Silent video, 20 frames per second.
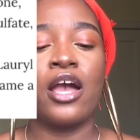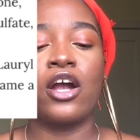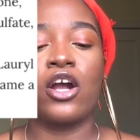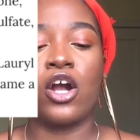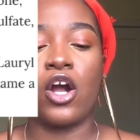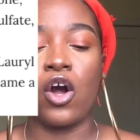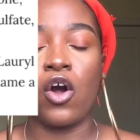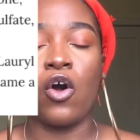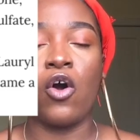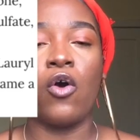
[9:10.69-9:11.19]

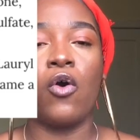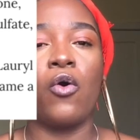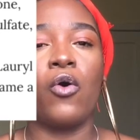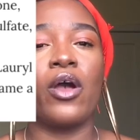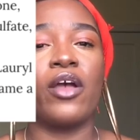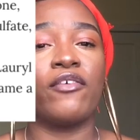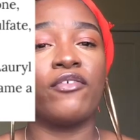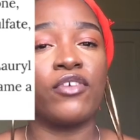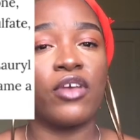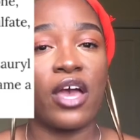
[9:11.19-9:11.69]
Go,
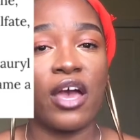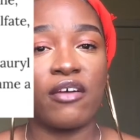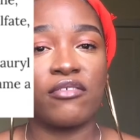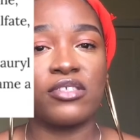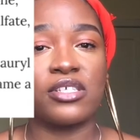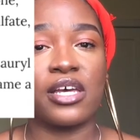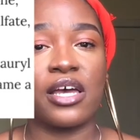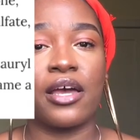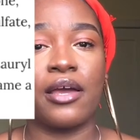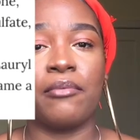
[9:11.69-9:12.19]
if you have
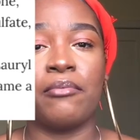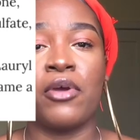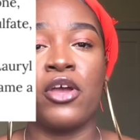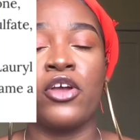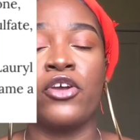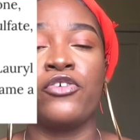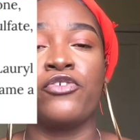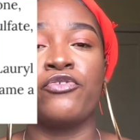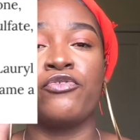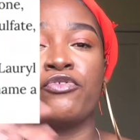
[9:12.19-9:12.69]
time,
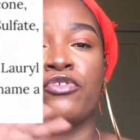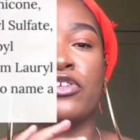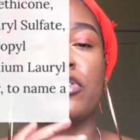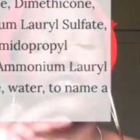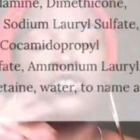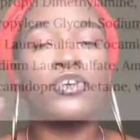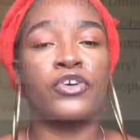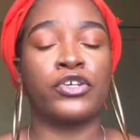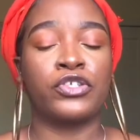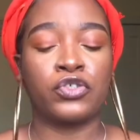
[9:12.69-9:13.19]

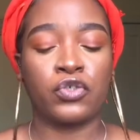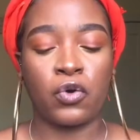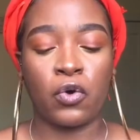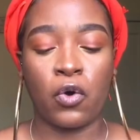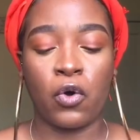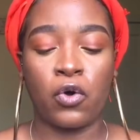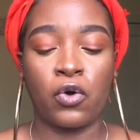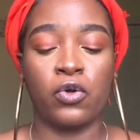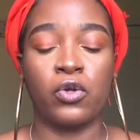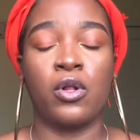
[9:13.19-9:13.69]
research
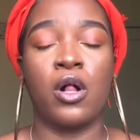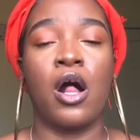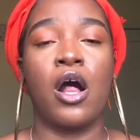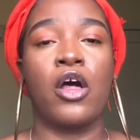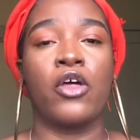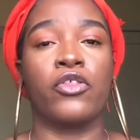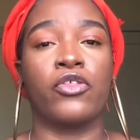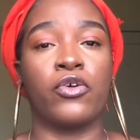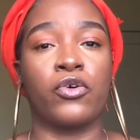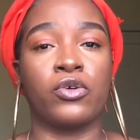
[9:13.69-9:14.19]
all
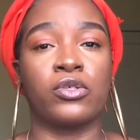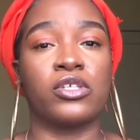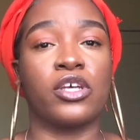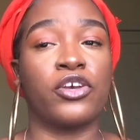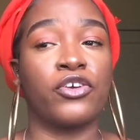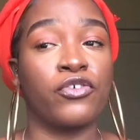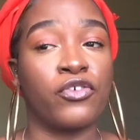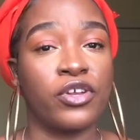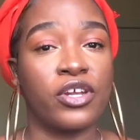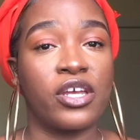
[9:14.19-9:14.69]
those
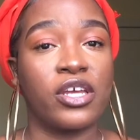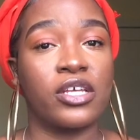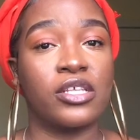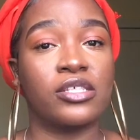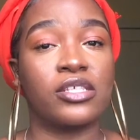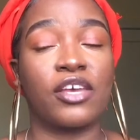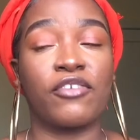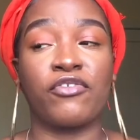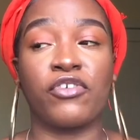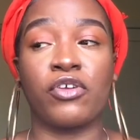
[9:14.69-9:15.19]

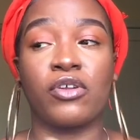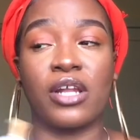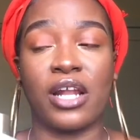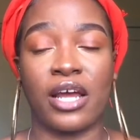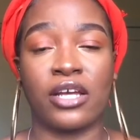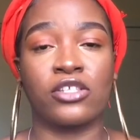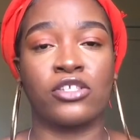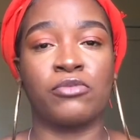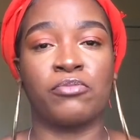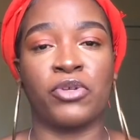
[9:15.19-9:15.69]
ingredients if you'd
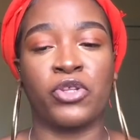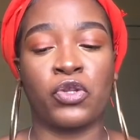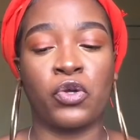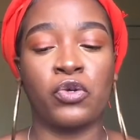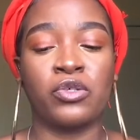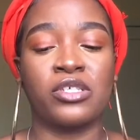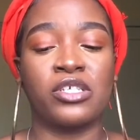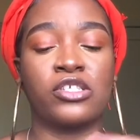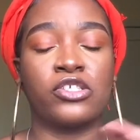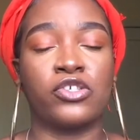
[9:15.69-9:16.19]
like to, but
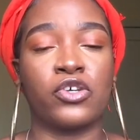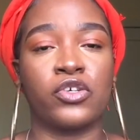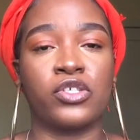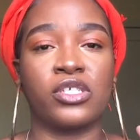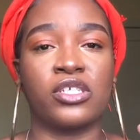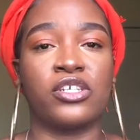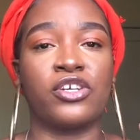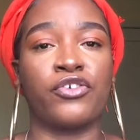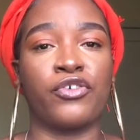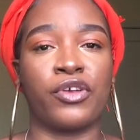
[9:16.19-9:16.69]
those are
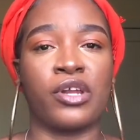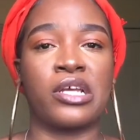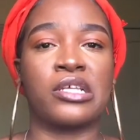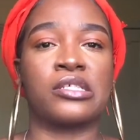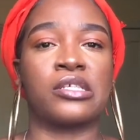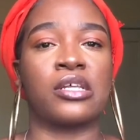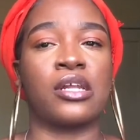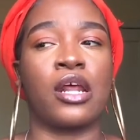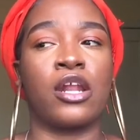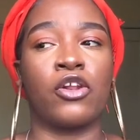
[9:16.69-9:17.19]
certain ingredients
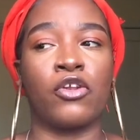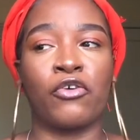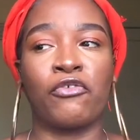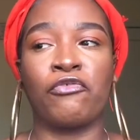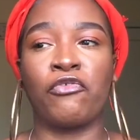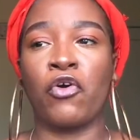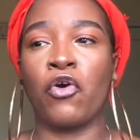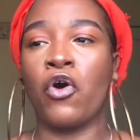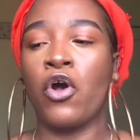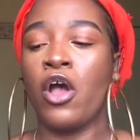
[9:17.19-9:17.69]
that I look
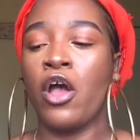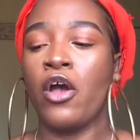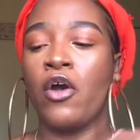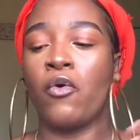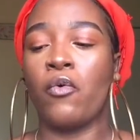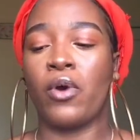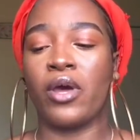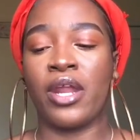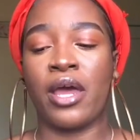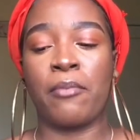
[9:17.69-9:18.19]
for
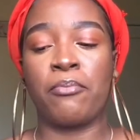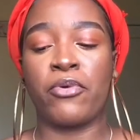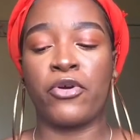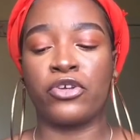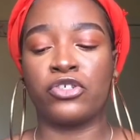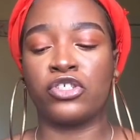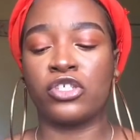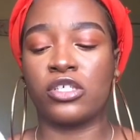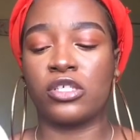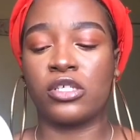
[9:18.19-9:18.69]
when I
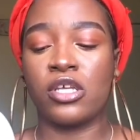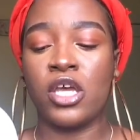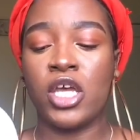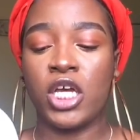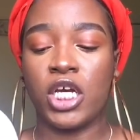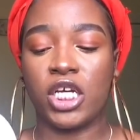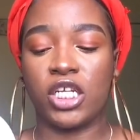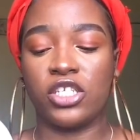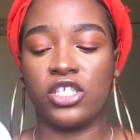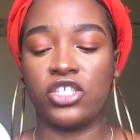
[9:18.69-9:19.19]
purchase
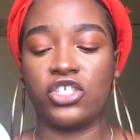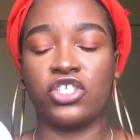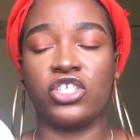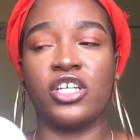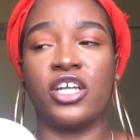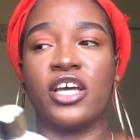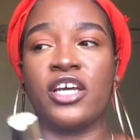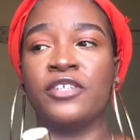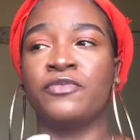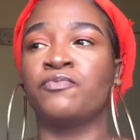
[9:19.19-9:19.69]

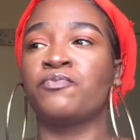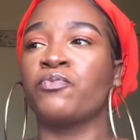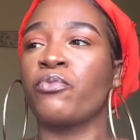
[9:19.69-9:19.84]
conditioner.